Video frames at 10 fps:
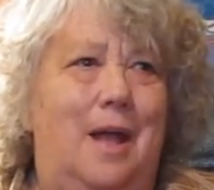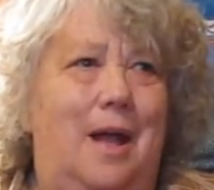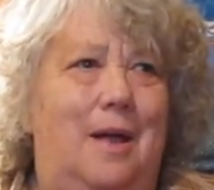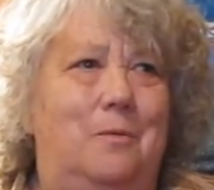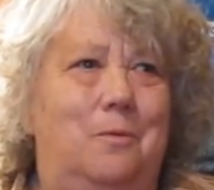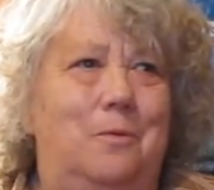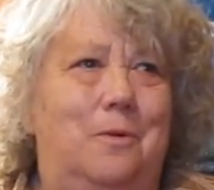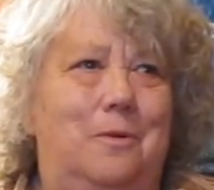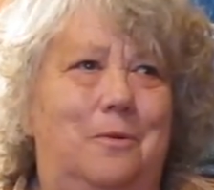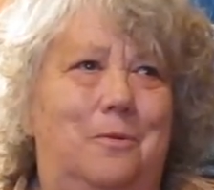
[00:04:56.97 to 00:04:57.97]
And
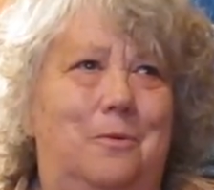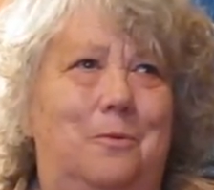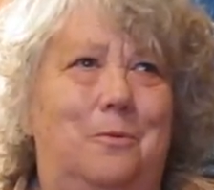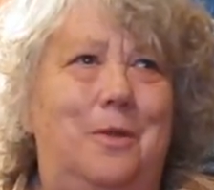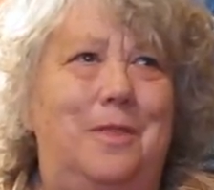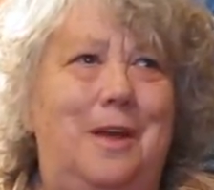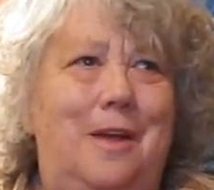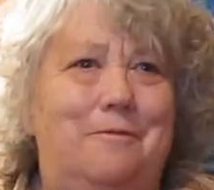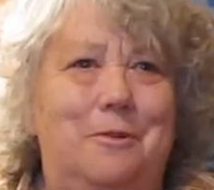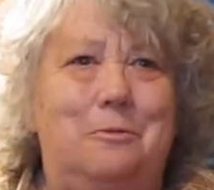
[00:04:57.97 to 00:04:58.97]
one thing
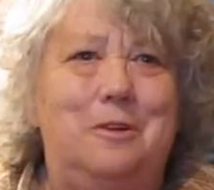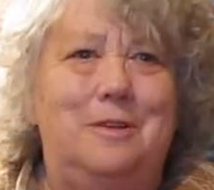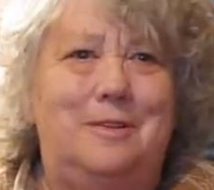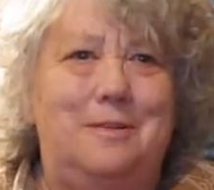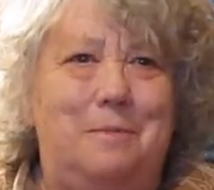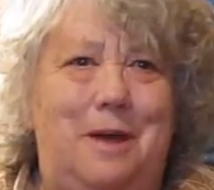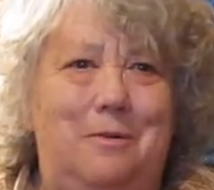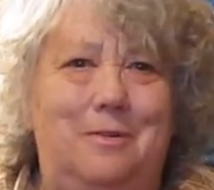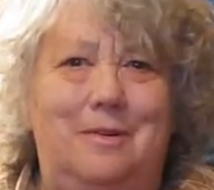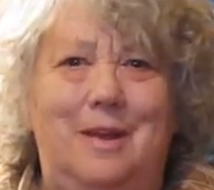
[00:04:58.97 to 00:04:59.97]
I've noticed
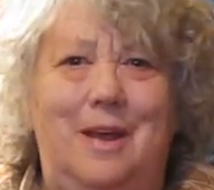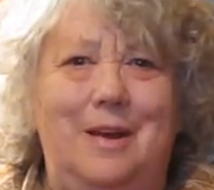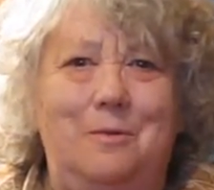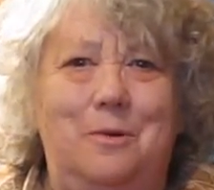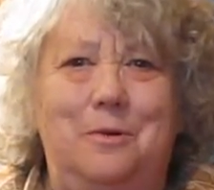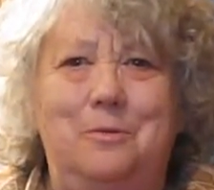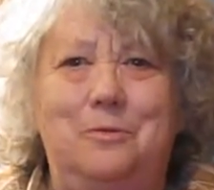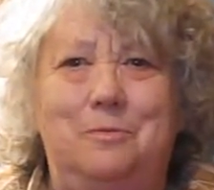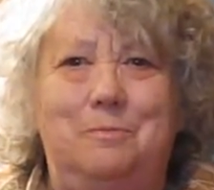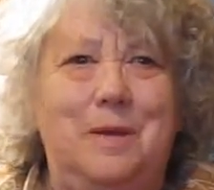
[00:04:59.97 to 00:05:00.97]
about anyone
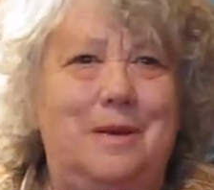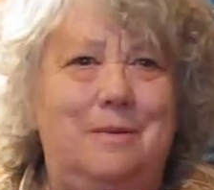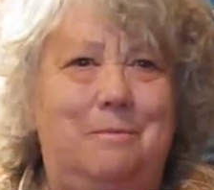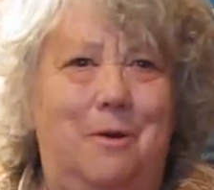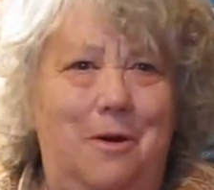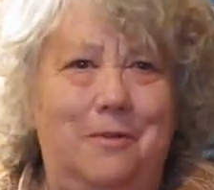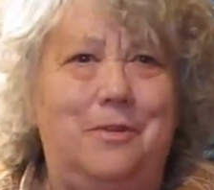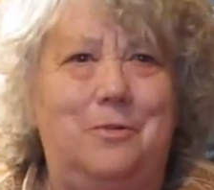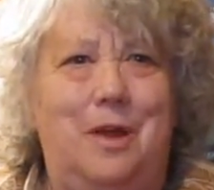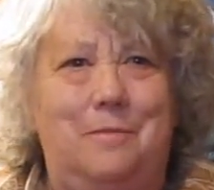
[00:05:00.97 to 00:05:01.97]
who's been part of
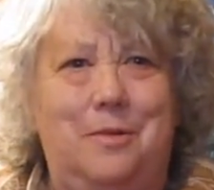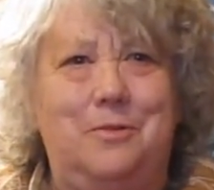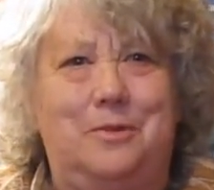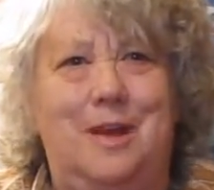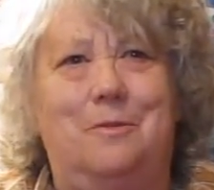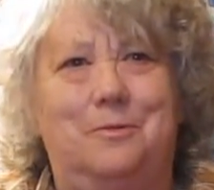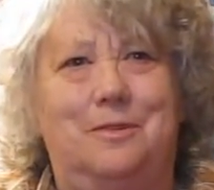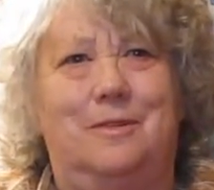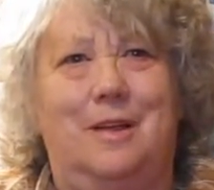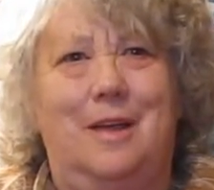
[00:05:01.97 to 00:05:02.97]
the Grandmother's
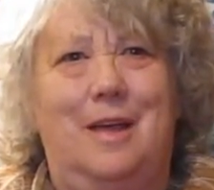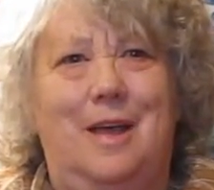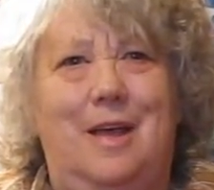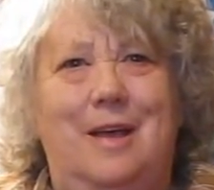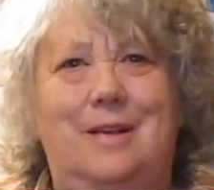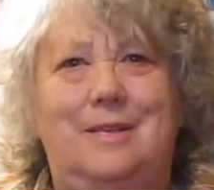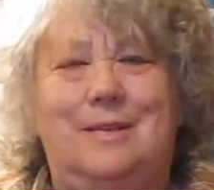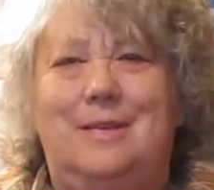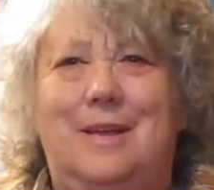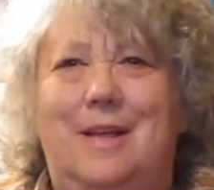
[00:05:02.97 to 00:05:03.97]
Council
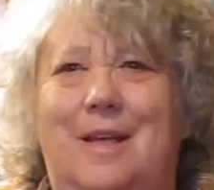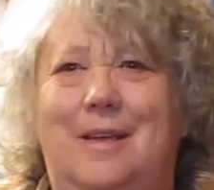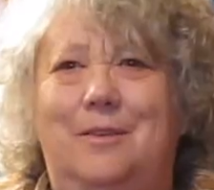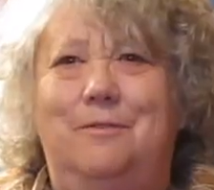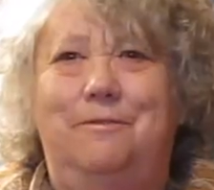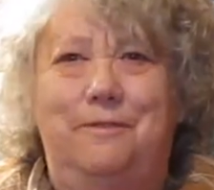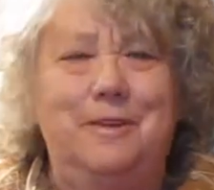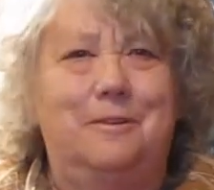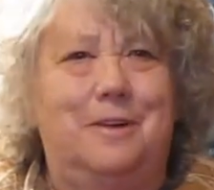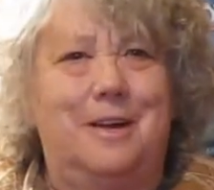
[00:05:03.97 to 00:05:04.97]
is you
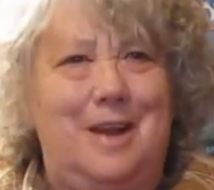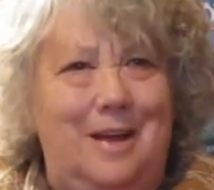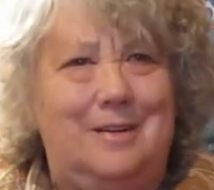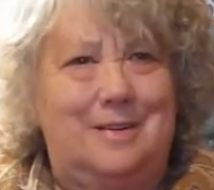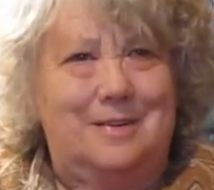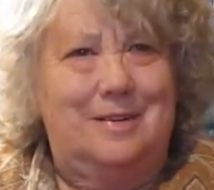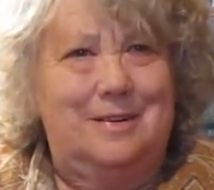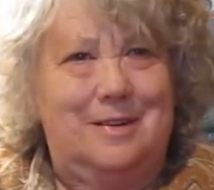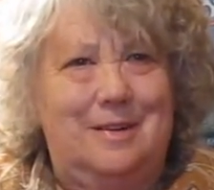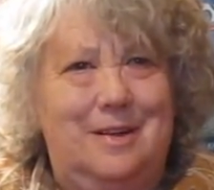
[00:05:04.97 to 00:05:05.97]
feel connected.
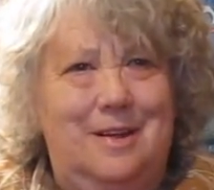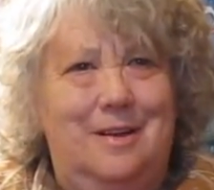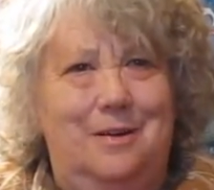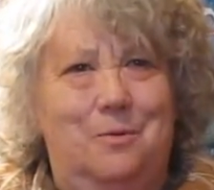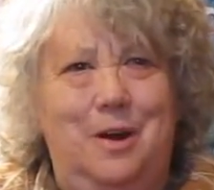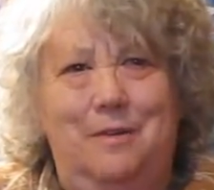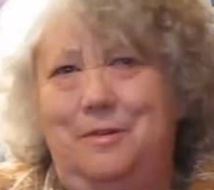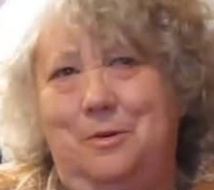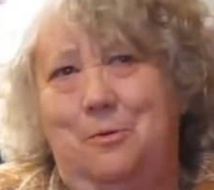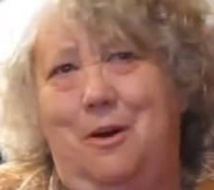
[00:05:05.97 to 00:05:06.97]
wherever
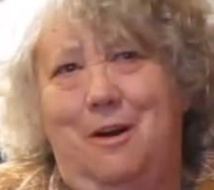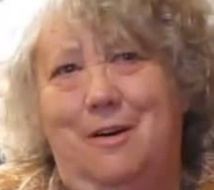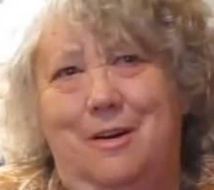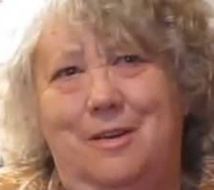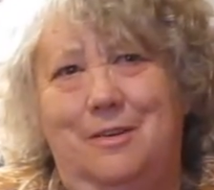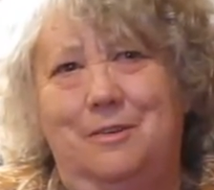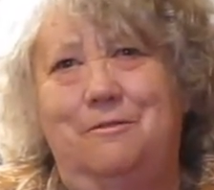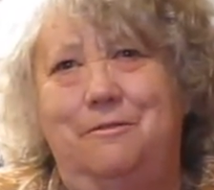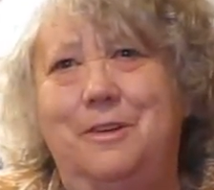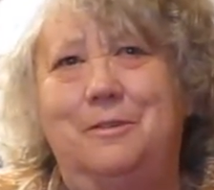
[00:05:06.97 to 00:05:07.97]
you are, you
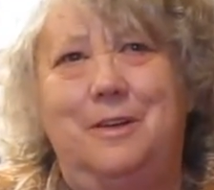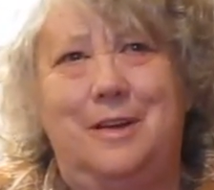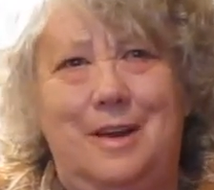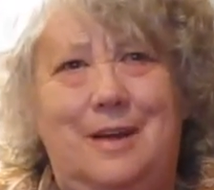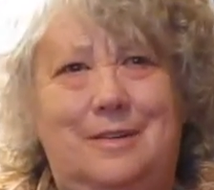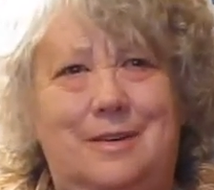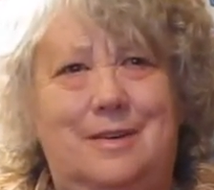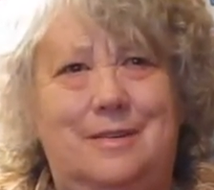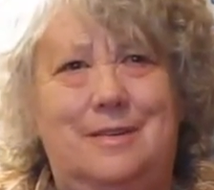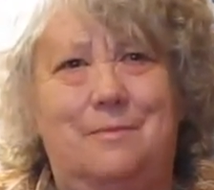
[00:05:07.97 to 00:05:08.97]
feel connected
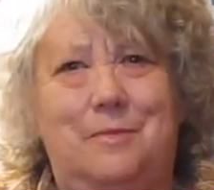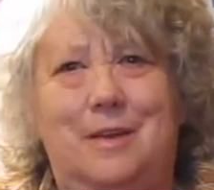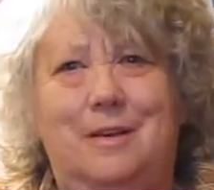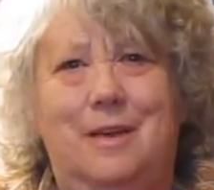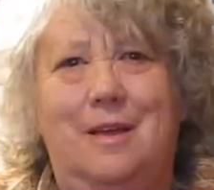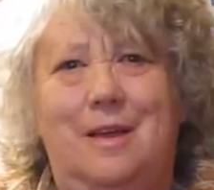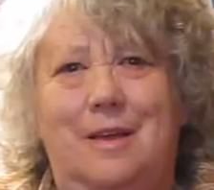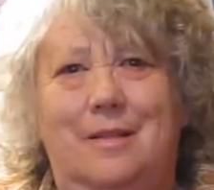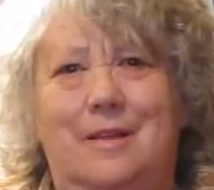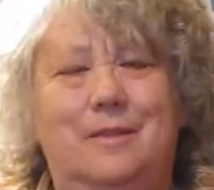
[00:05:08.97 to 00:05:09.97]
to something
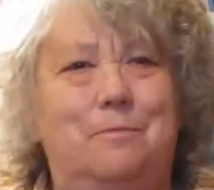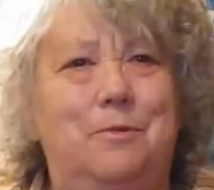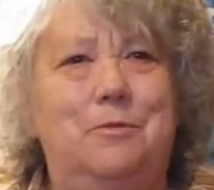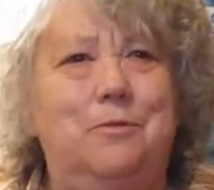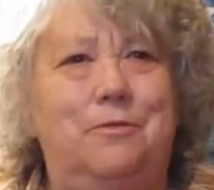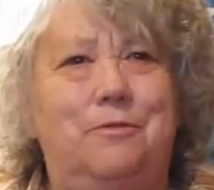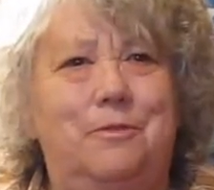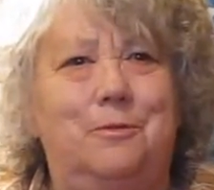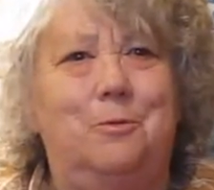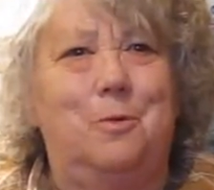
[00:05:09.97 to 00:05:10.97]
that's a
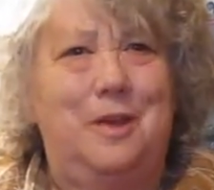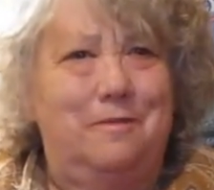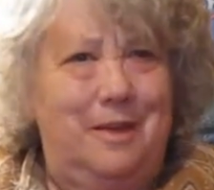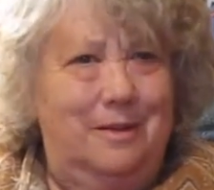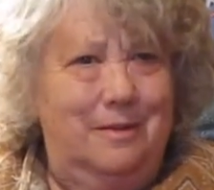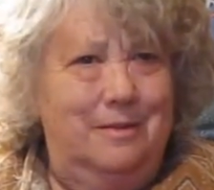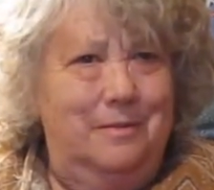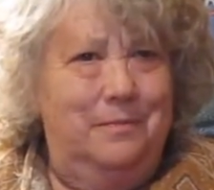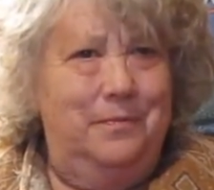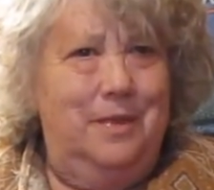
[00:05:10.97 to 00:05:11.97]
beautiful weaving,
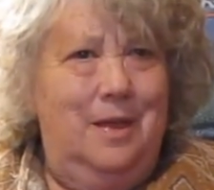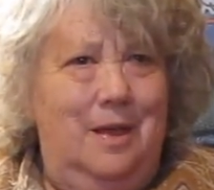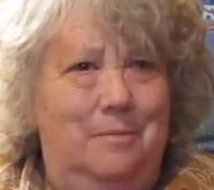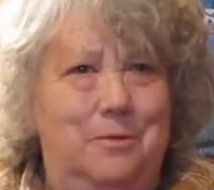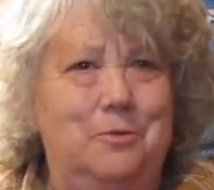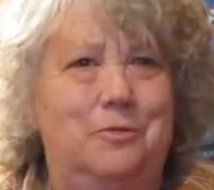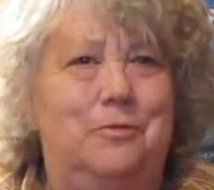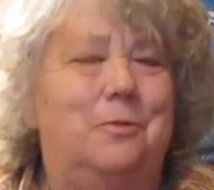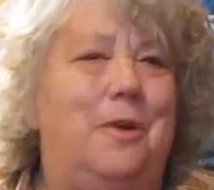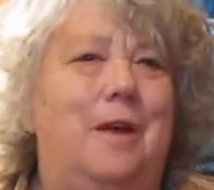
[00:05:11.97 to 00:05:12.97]
a
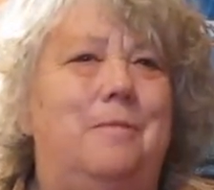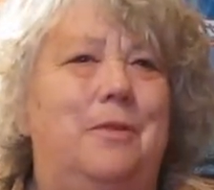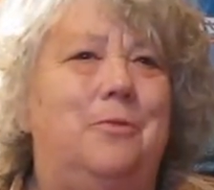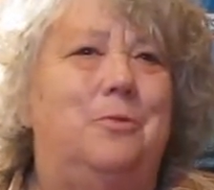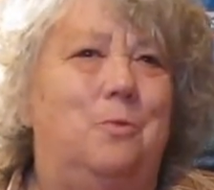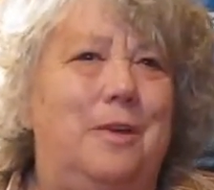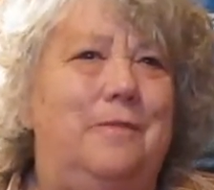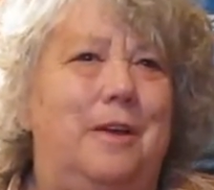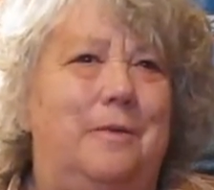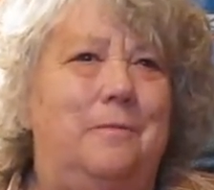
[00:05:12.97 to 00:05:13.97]
beautiful grandmother's
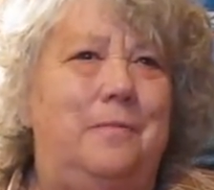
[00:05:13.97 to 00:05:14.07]
weaving.